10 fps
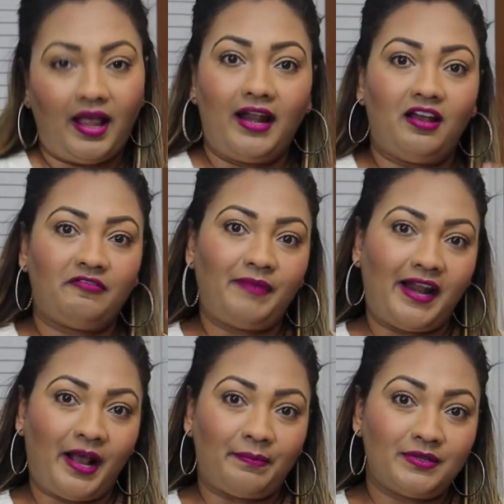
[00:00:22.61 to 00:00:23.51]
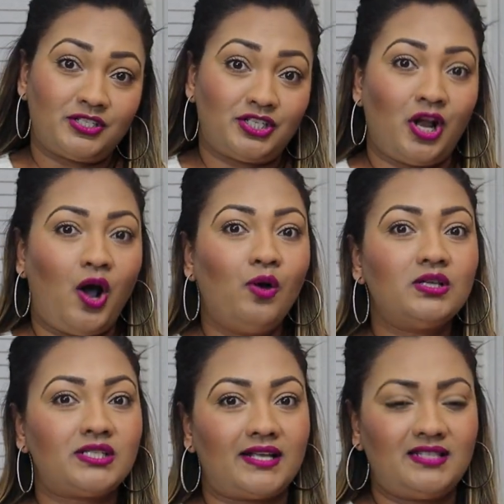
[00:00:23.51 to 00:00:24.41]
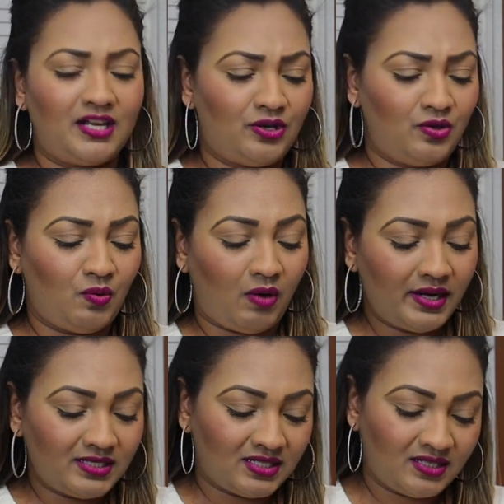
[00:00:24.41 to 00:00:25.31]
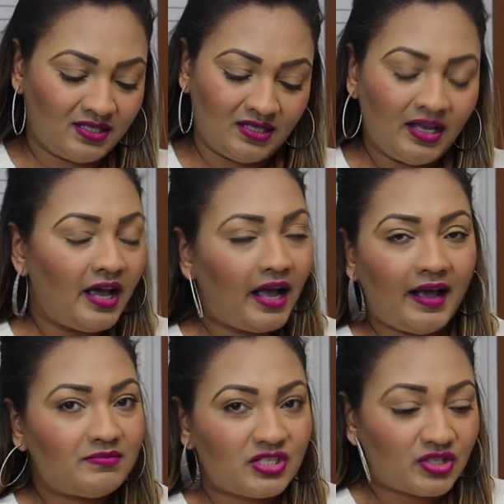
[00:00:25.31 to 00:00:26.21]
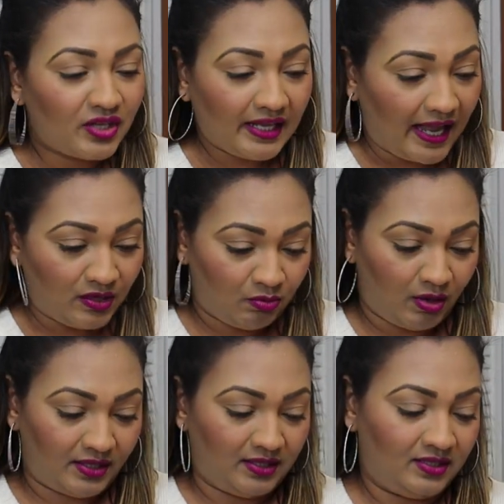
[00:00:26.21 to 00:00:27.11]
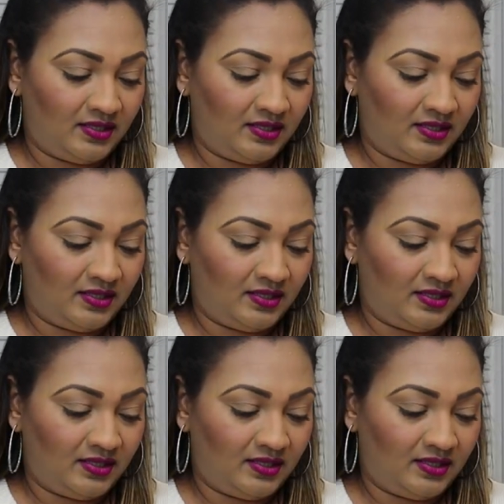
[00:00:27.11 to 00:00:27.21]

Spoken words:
I love pineapple chow, so I said, you know what, I'm just gonna get one.